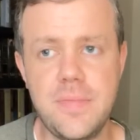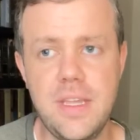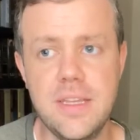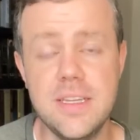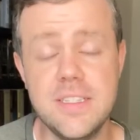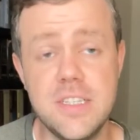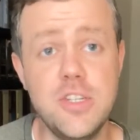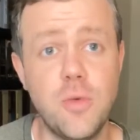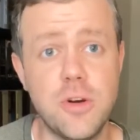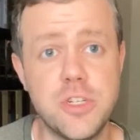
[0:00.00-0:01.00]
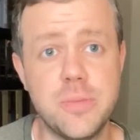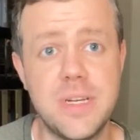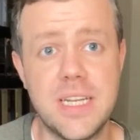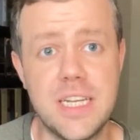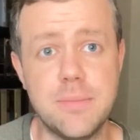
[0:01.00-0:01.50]
continue
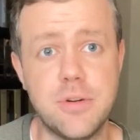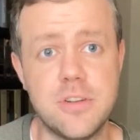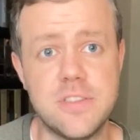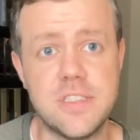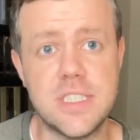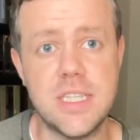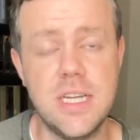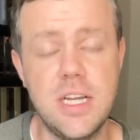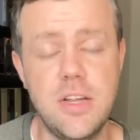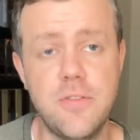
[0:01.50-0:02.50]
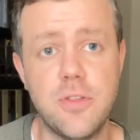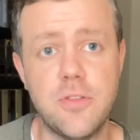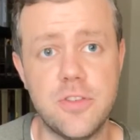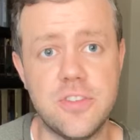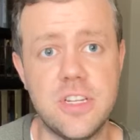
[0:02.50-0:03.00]
worshiping in person for the
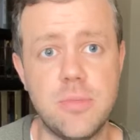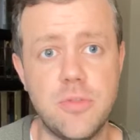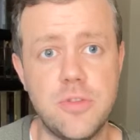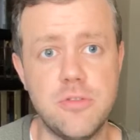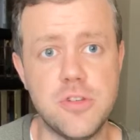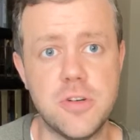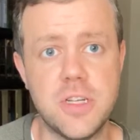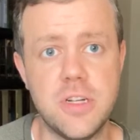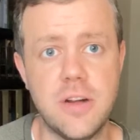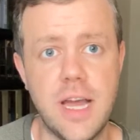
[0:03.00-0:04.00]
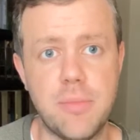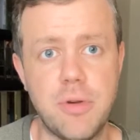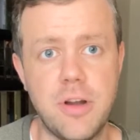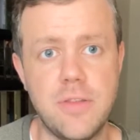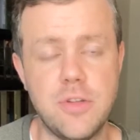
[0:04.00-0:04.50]
foreseeable future here at
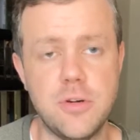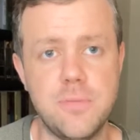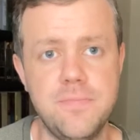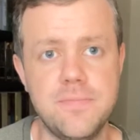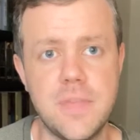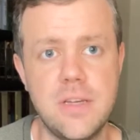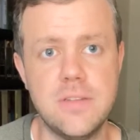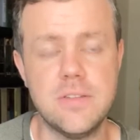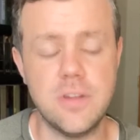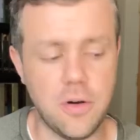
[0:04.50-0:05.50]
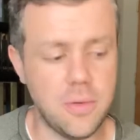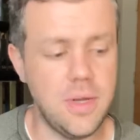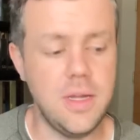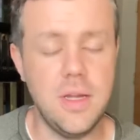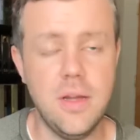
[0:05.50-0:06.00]
Prairie View. So,
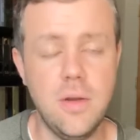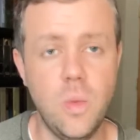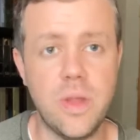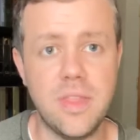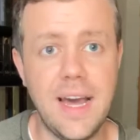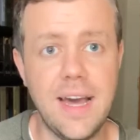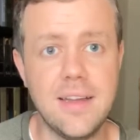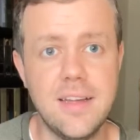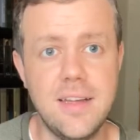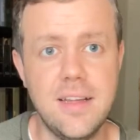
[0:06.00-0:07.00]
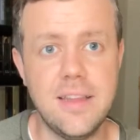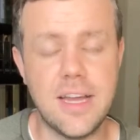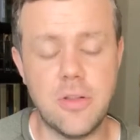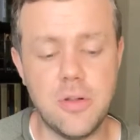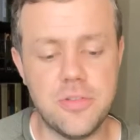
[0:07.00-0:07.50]
with that
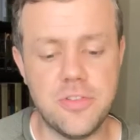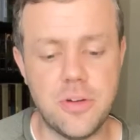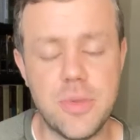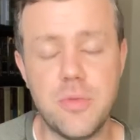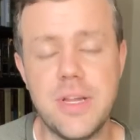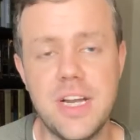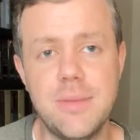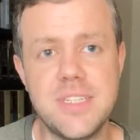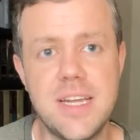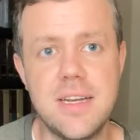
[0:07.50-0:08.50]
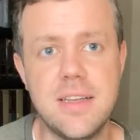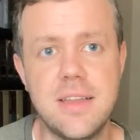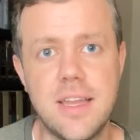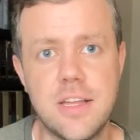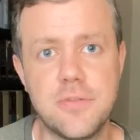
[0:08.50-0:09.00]
closes our midweek update.
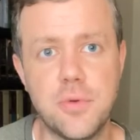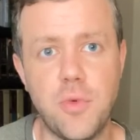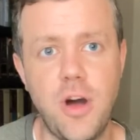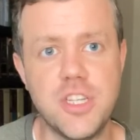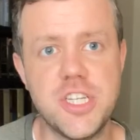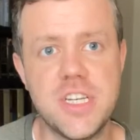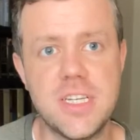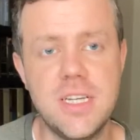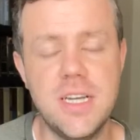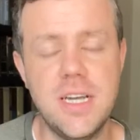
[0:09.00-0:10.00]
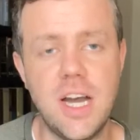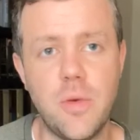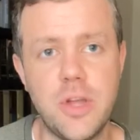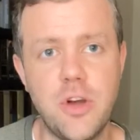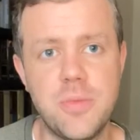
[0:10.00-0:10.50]
Thanks for watching.
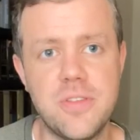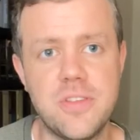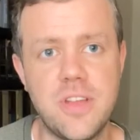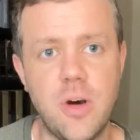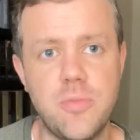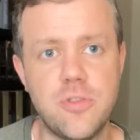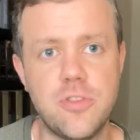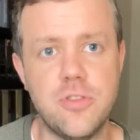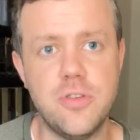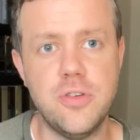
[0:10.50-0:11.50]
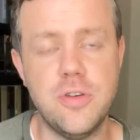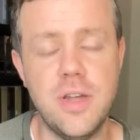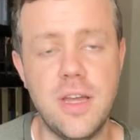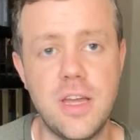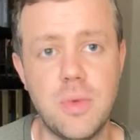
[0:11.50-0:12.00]
We hope this is helpful to you,
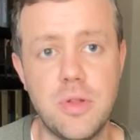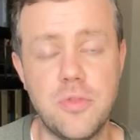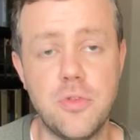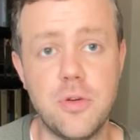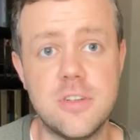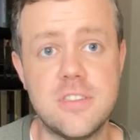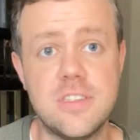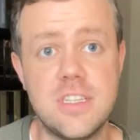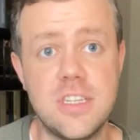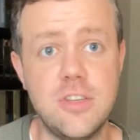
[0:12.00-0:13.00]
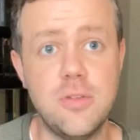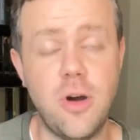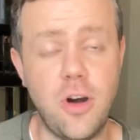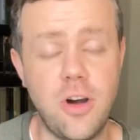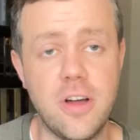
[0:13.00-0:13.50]
and we look forward to seeing you
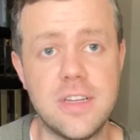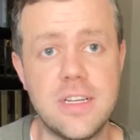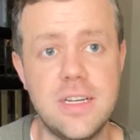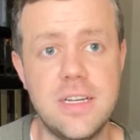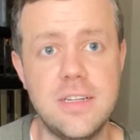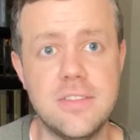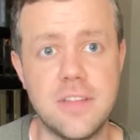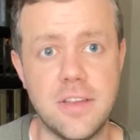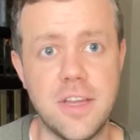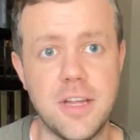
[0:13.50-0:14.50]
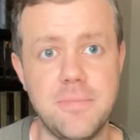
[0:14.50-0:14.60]
on Sunday.